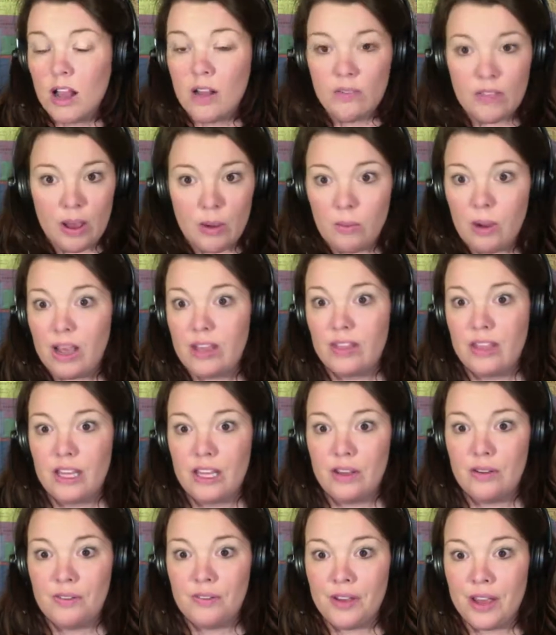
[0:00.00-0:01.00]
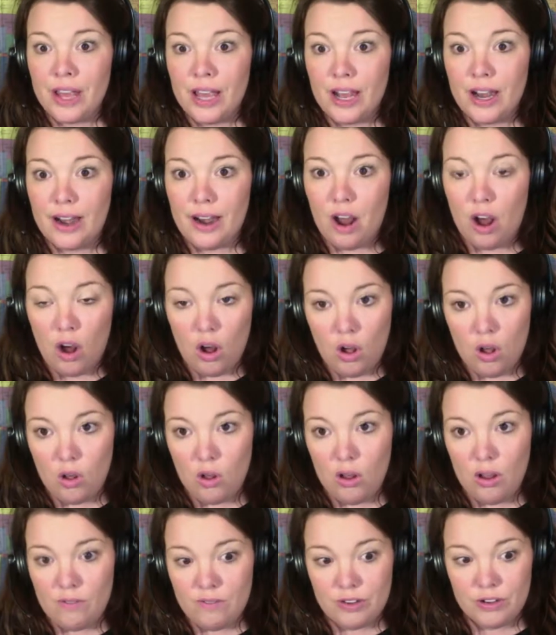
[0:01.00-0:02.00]
That way that you've hit all
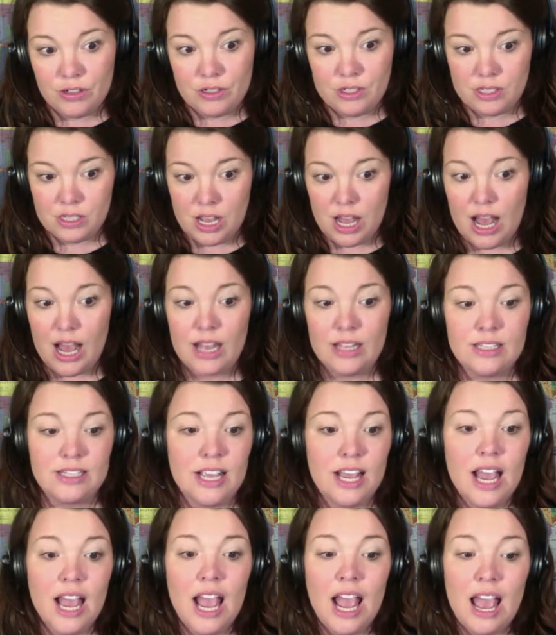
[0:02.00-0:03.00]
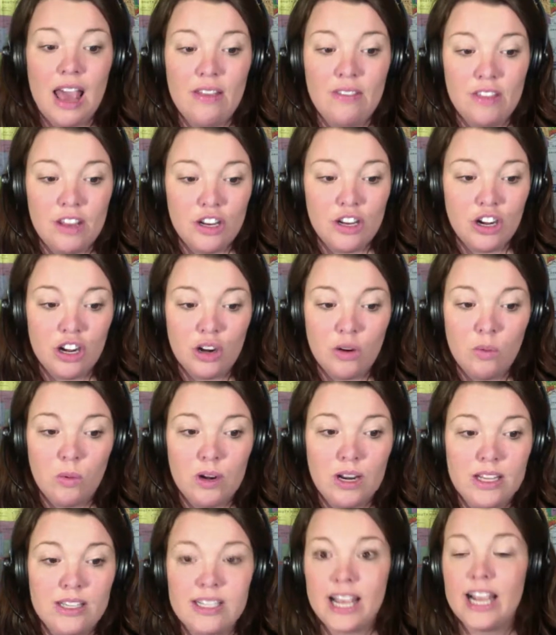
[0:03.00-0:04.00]
of your slides. And then you're going to
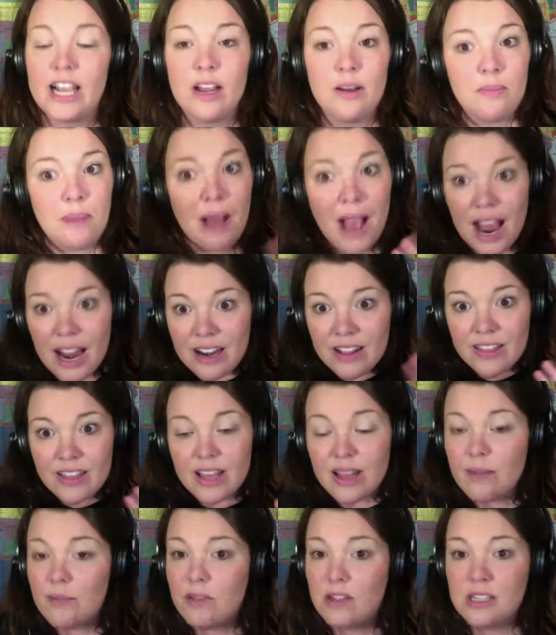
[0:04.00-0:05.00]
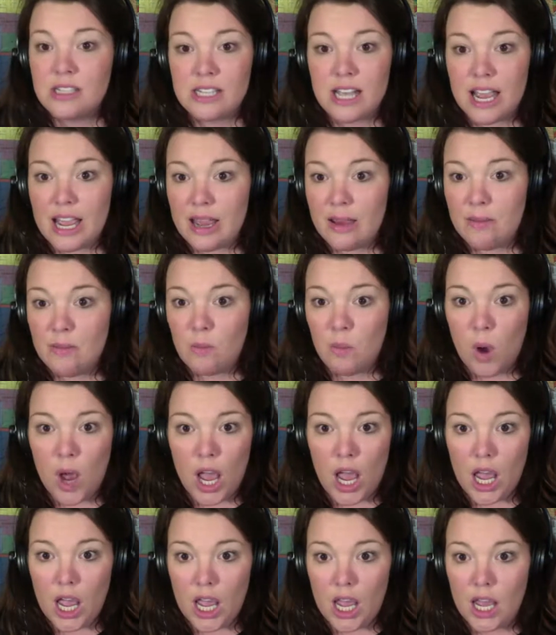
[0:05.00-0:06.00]
want to say goodbye to them the same
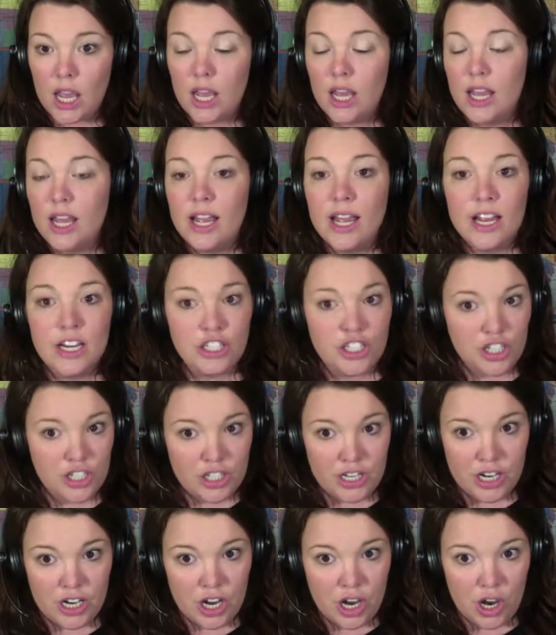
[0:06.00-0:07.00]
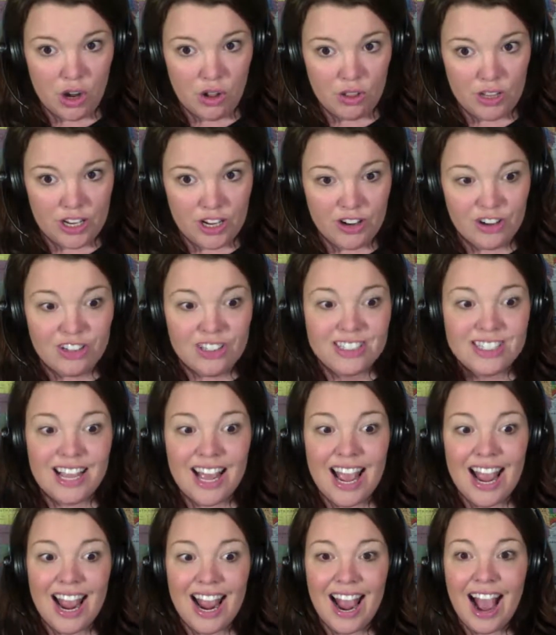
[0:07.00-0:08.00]
way as you did earlier.
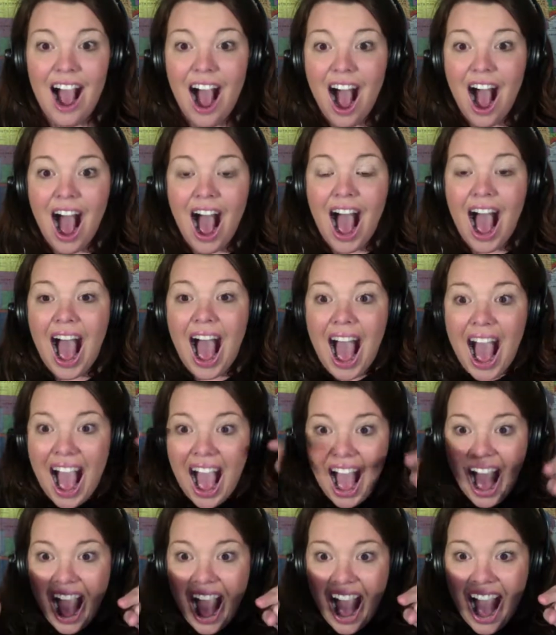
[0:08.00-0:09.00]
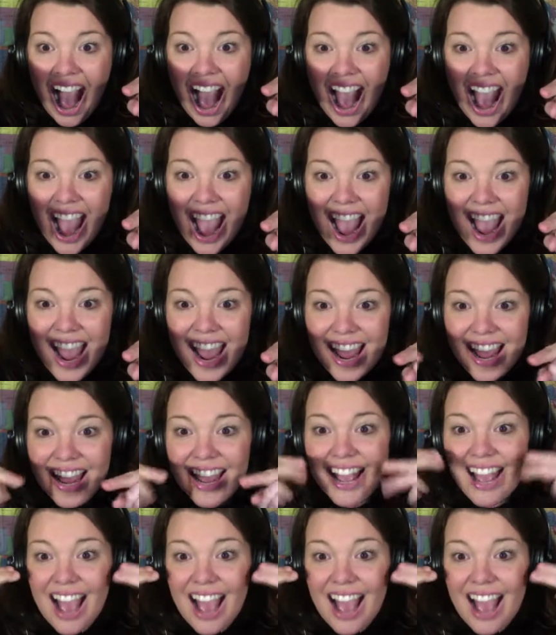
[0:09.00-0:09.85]
Say, I